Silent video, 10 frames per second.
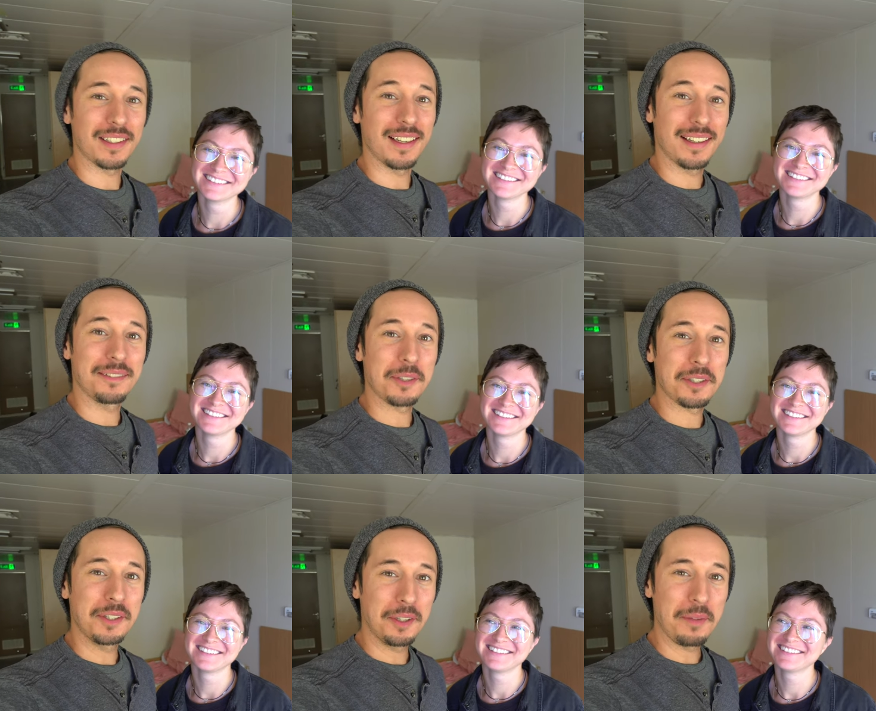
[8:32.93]
Speaker 1: and
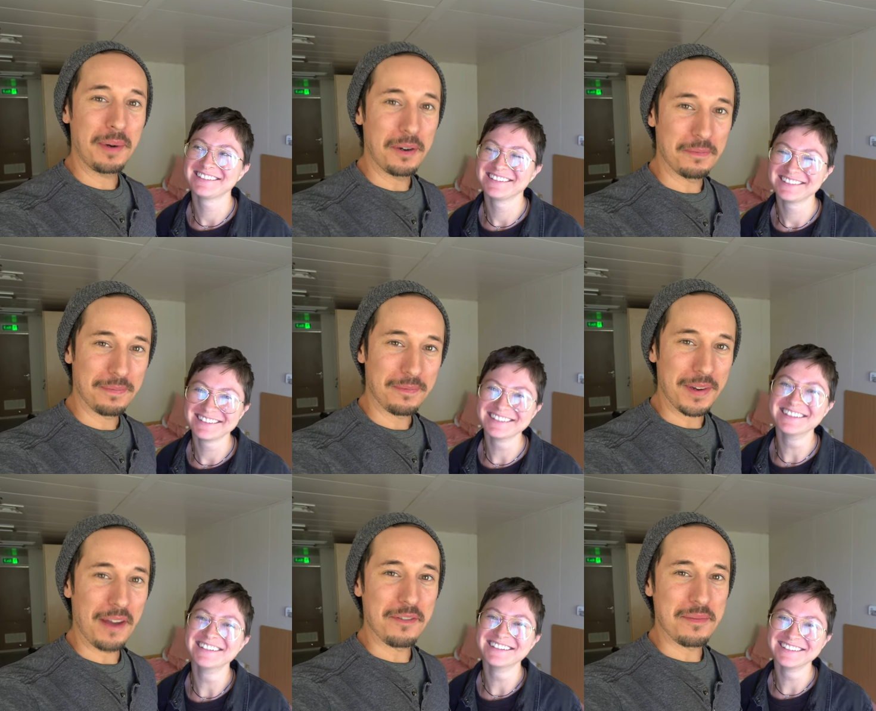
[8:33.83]
we're still in the boat.
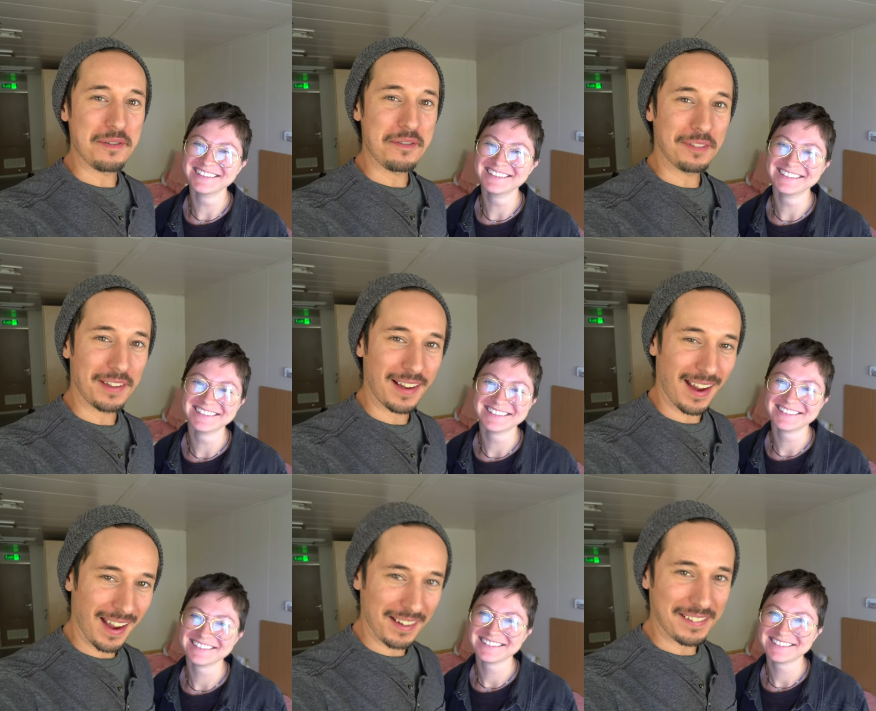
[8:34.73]
We haven't moved
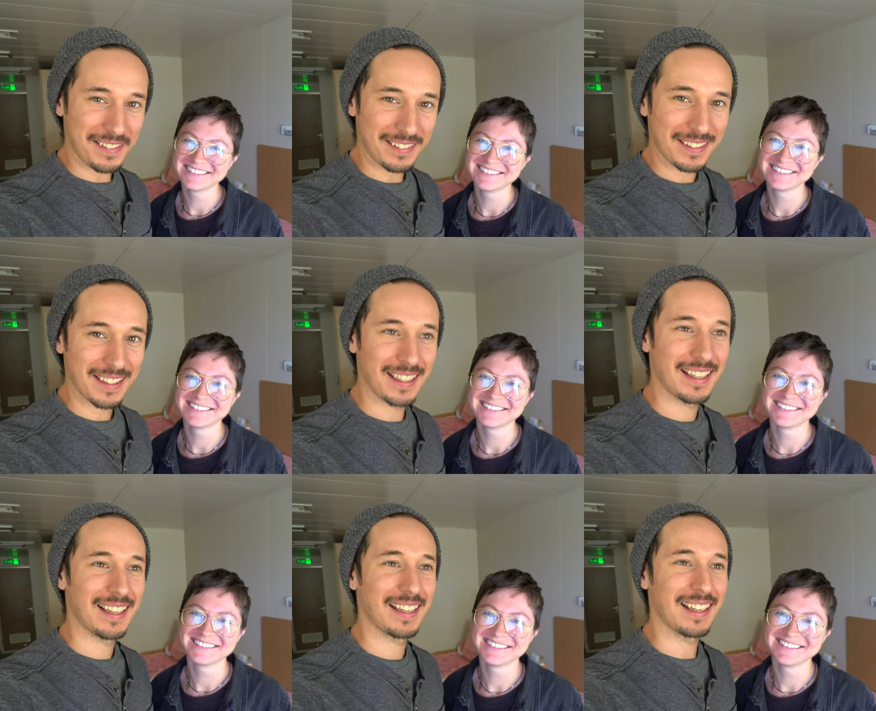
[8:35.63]
at all.
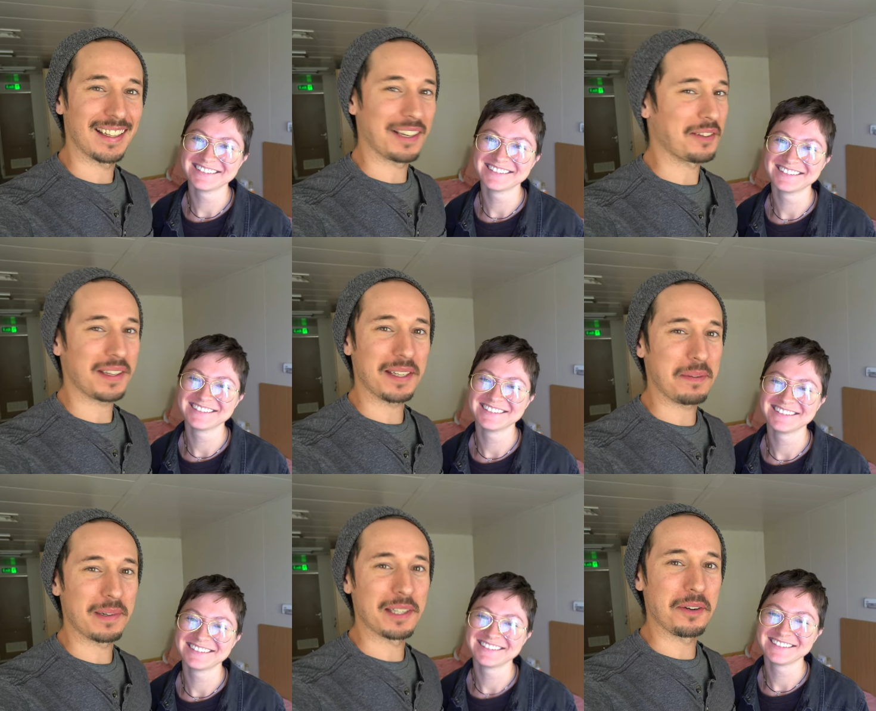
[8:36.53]
And I don't think
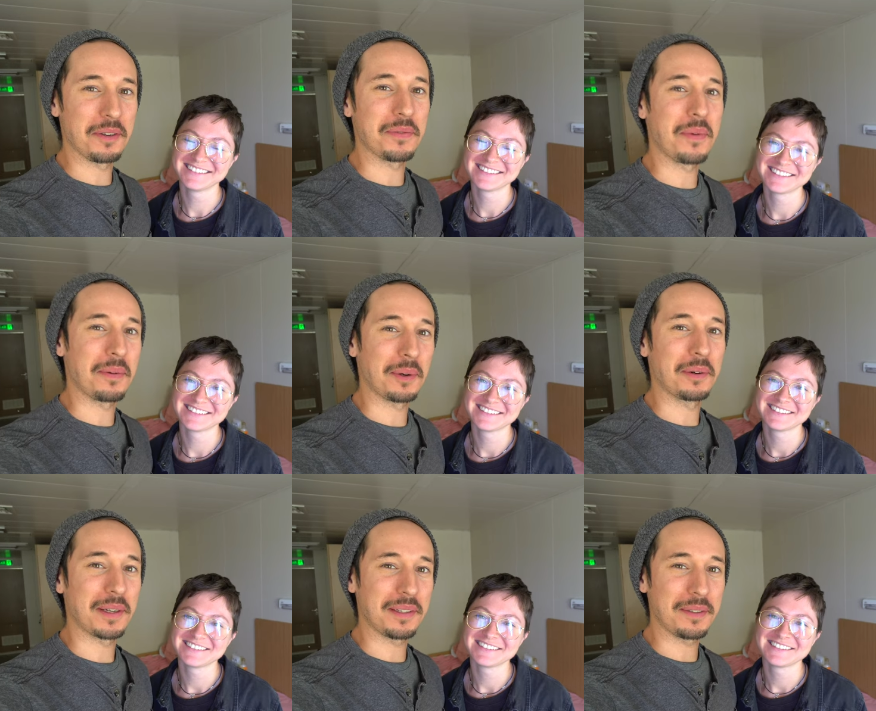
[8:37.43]
anybody knows when we're
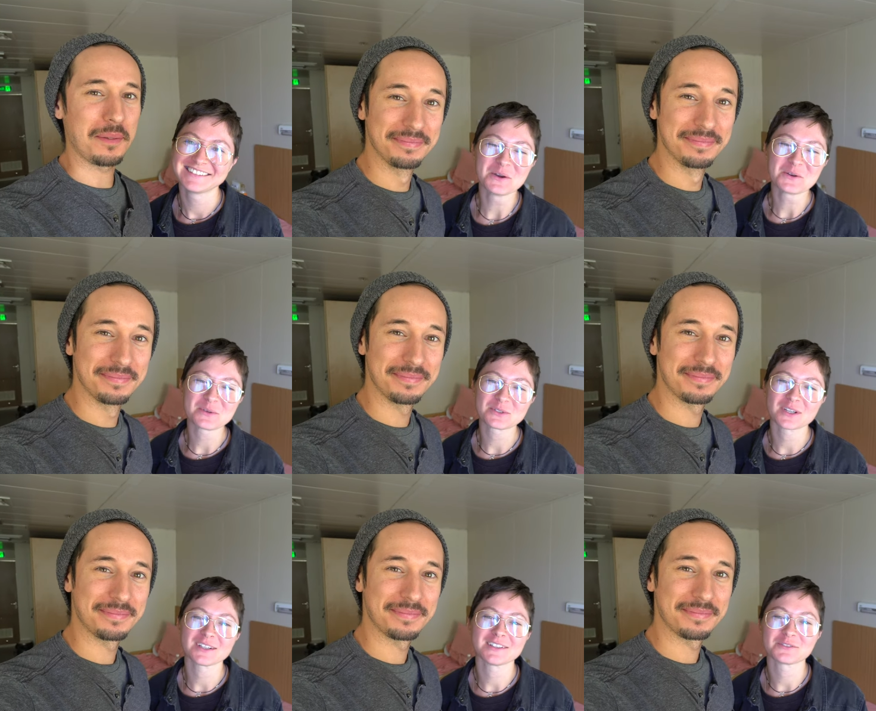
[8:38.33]
going to.
Speaker 2: We
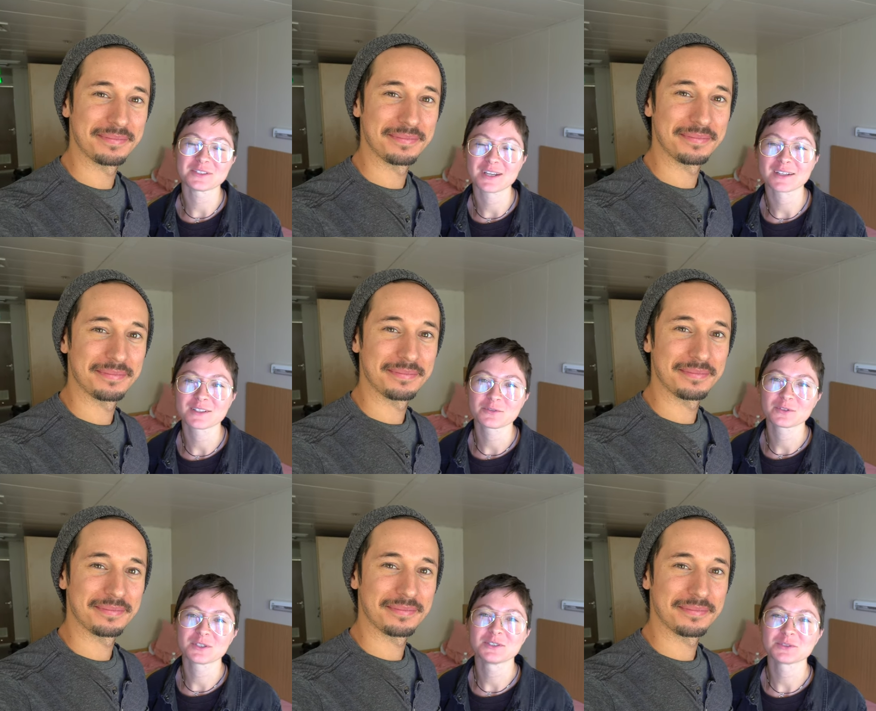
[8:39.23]
tried a different tactic
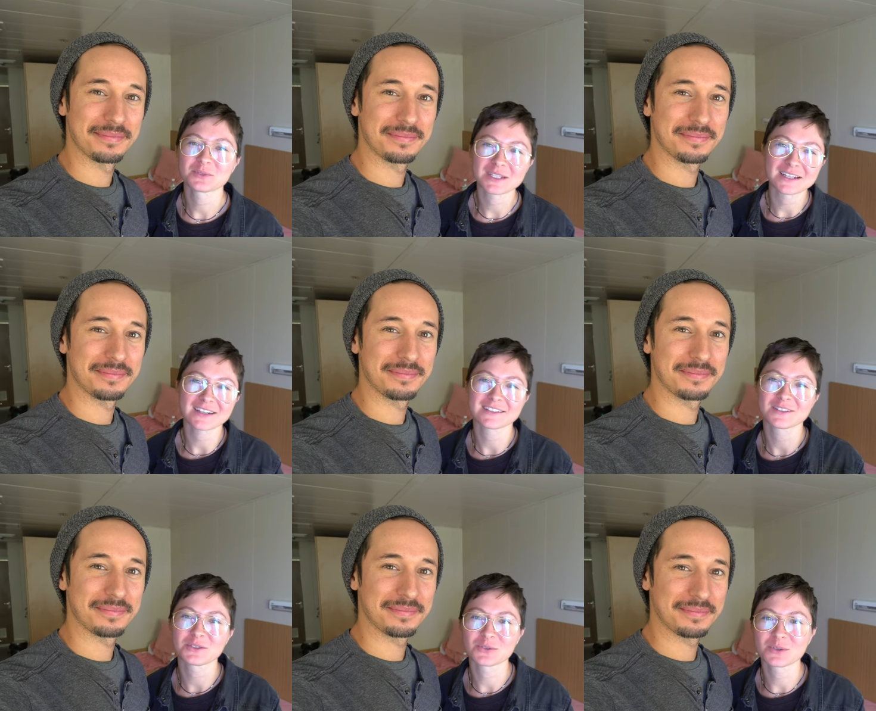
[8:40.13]
for lunch. When they knocked
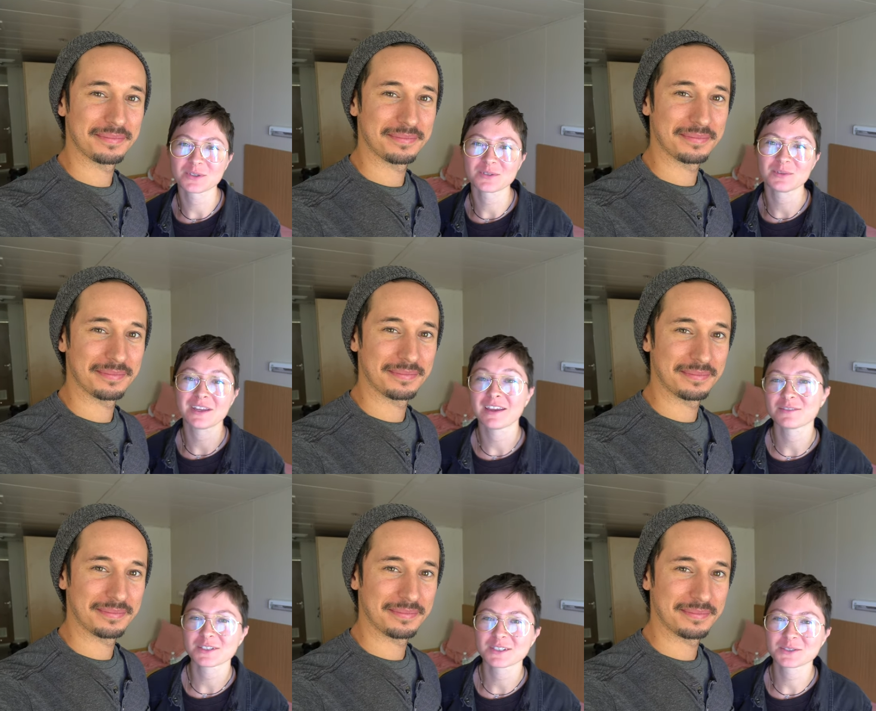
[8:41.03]
on our door, we
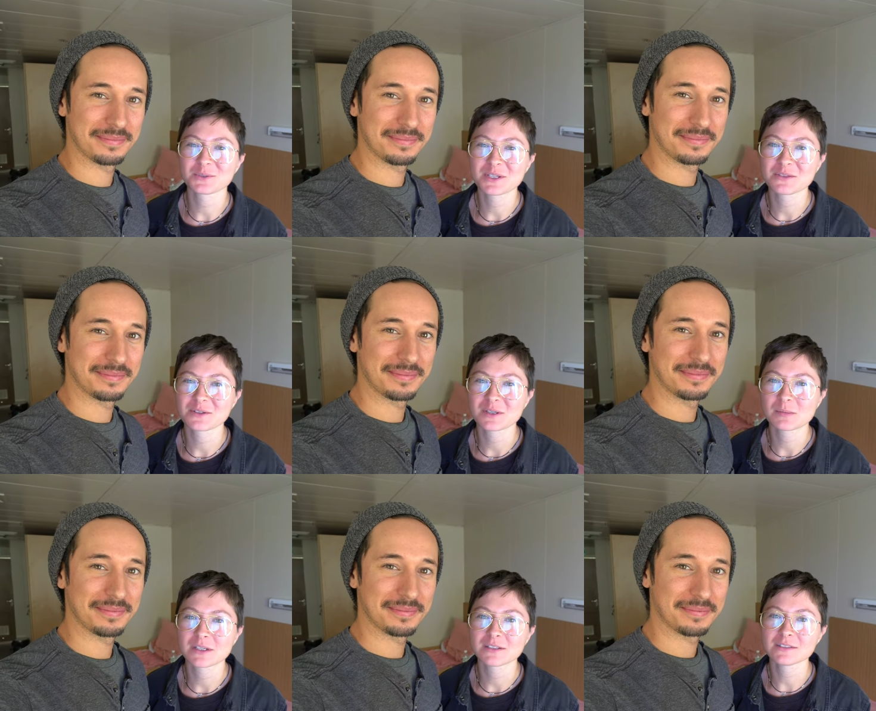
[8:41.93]
gave it like twenty, thirty
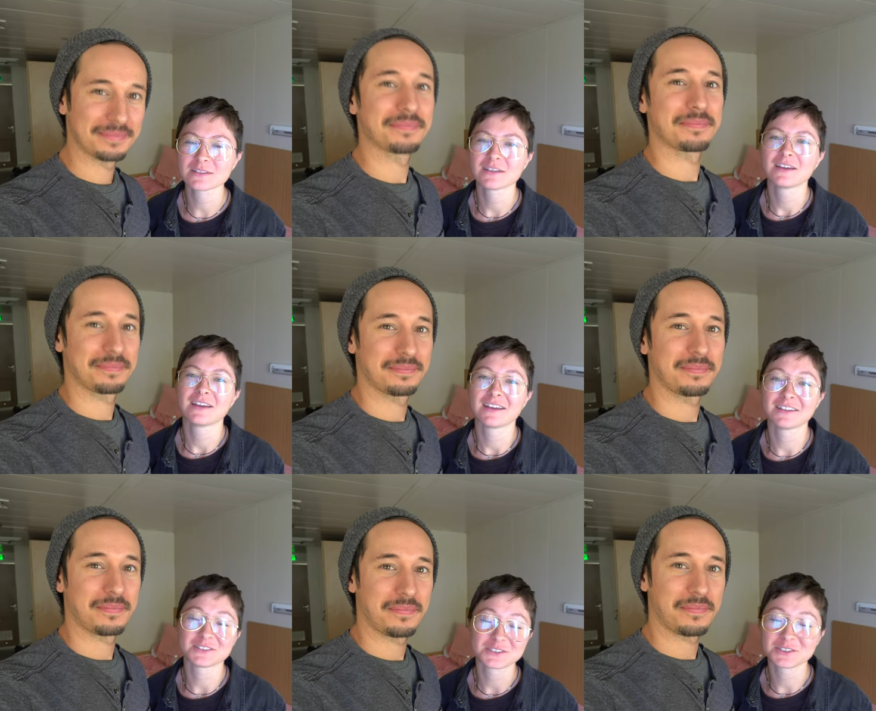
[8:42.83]
minutes.
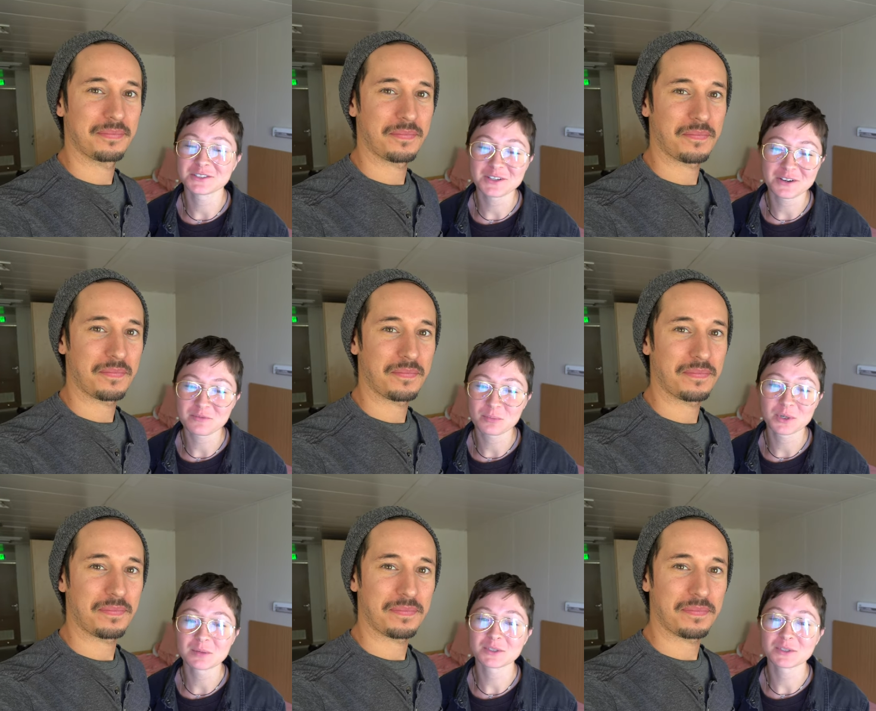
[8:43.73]
And sure enough, pretty